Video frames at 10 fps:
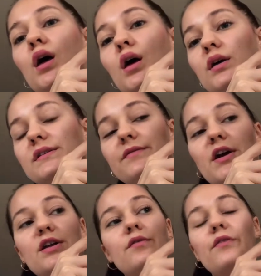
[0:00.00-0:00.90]
It's
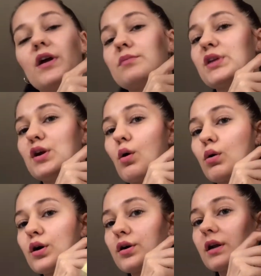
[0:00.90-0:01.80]
very, very
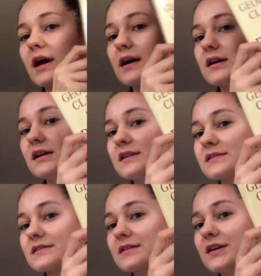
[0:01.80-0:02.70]
mediocre, like
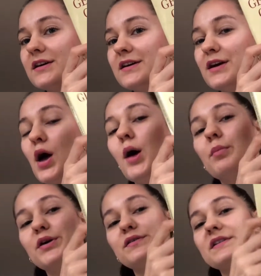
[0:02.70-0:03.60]
guys.
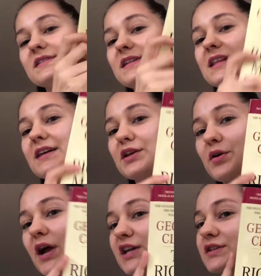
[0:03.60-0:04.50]
But you can see like the
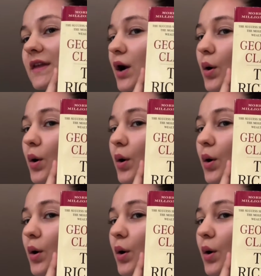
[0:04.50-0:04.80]
direction they're